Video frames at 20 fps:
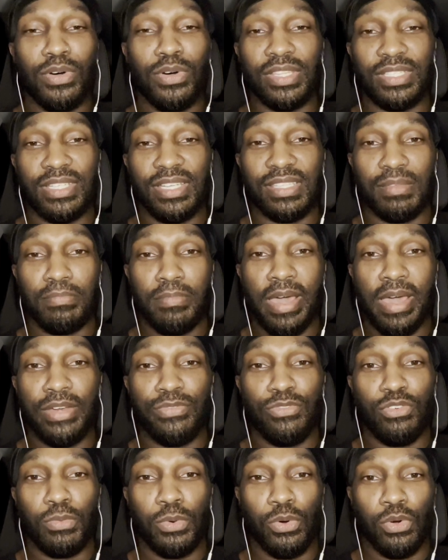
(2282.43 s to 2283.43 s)
just a
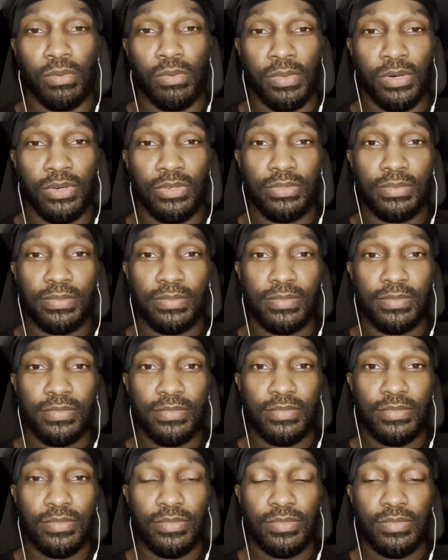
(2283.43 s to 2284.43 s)
bedroom hormone.
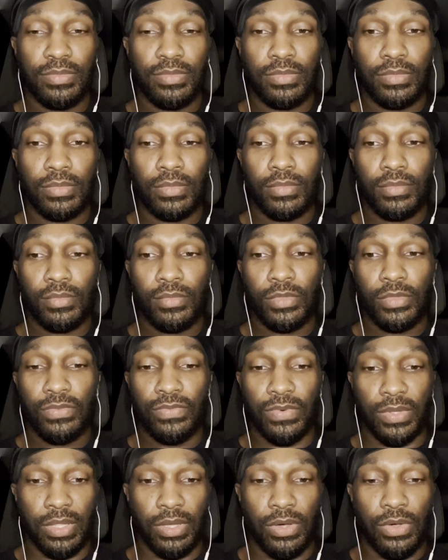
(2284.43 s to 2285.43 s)

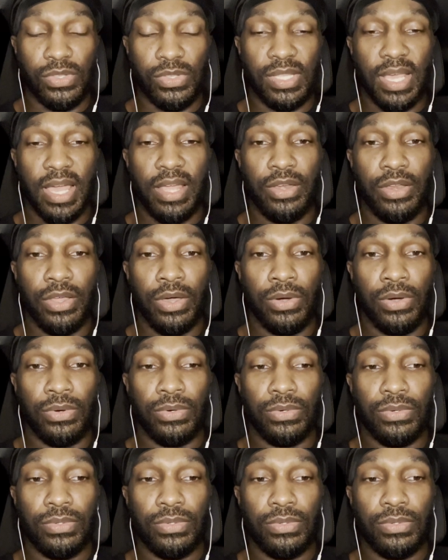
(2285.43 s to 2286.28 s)
For those that know,